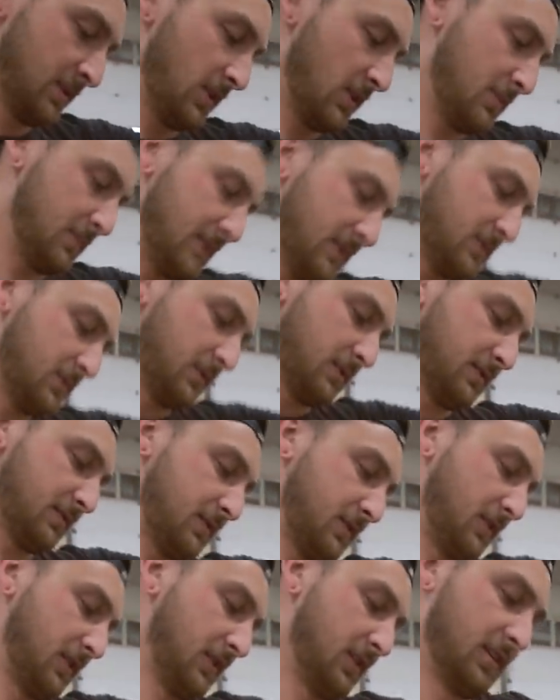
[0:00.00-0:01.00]
Nope. This one's
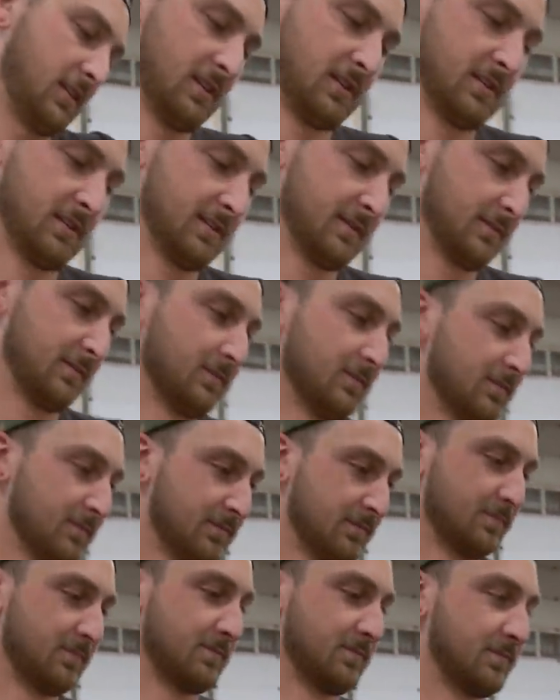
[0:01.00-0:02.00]
for...
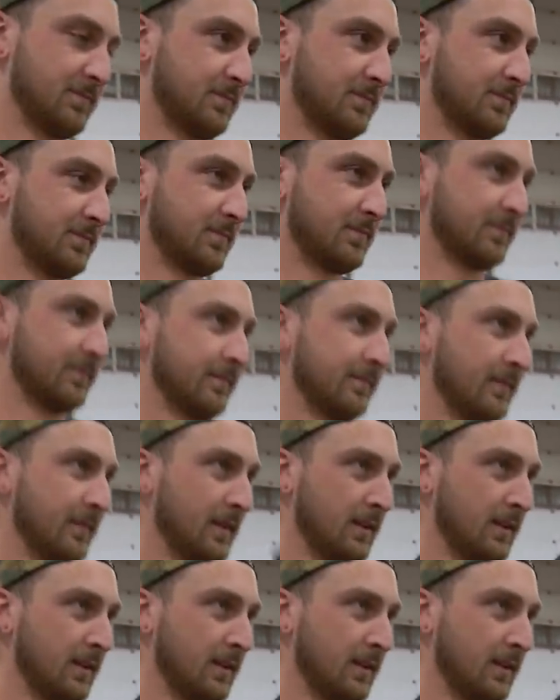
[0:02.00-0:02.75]
Did you order that?